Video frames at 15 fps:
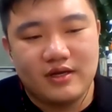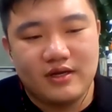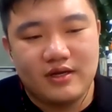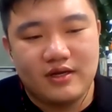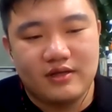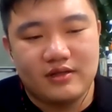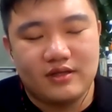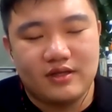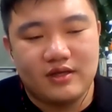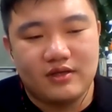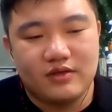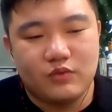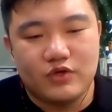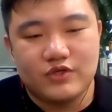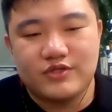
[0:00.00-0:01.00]
in
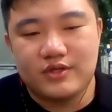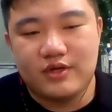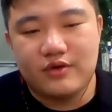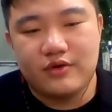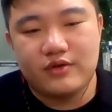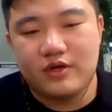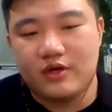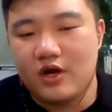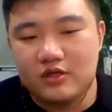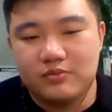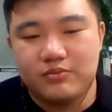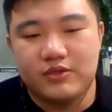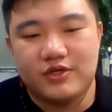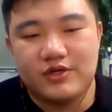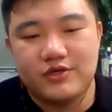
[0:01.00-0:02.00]
worst scenario, they'll call the
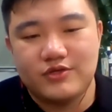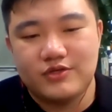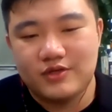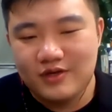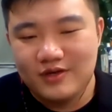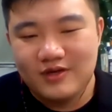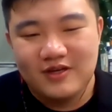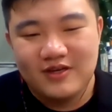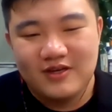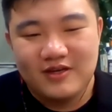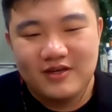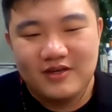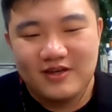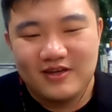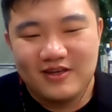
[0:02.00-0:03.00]
police,
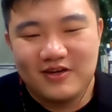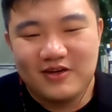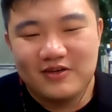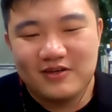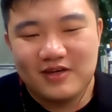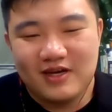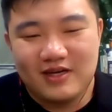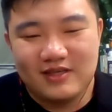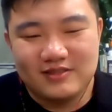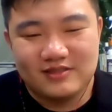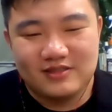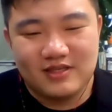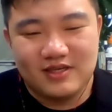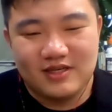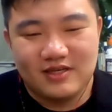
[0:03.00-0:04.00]
and
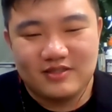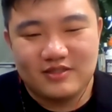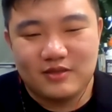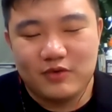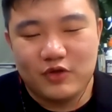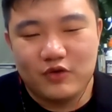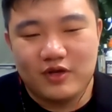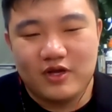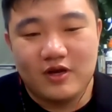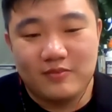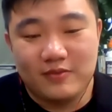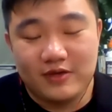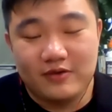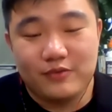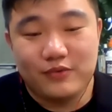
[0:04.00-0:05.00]
somebody will come
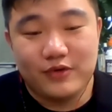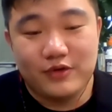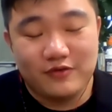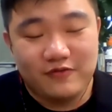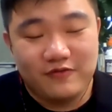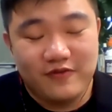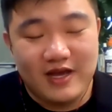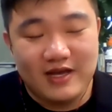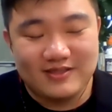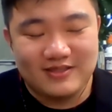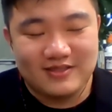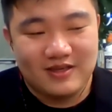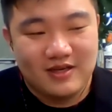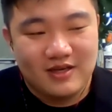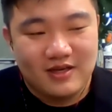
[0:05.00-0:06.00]
in real fast.
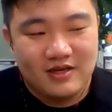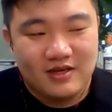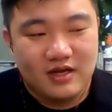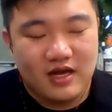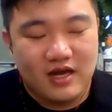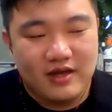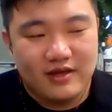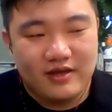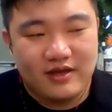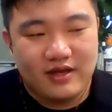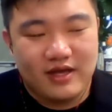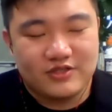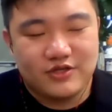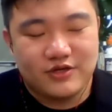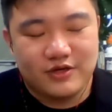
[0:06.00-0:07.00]
I
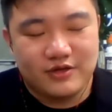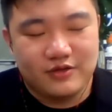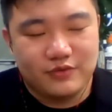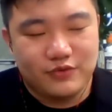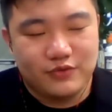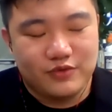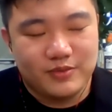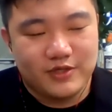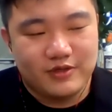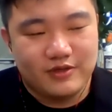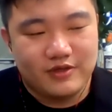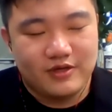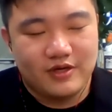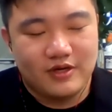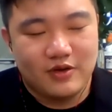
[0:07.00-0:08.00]
actually heard the
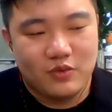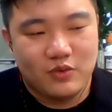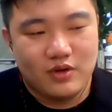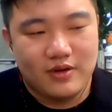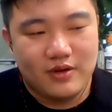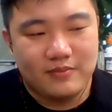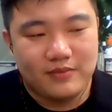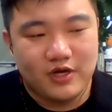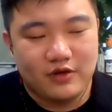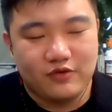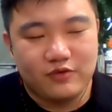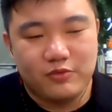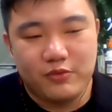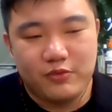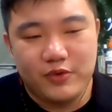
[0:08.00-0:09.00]
rumor, a
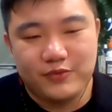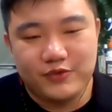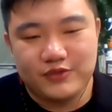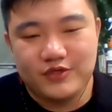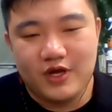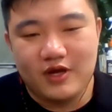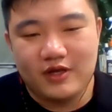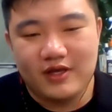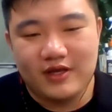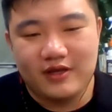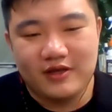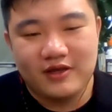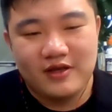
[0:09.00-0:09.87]
group of people are talking,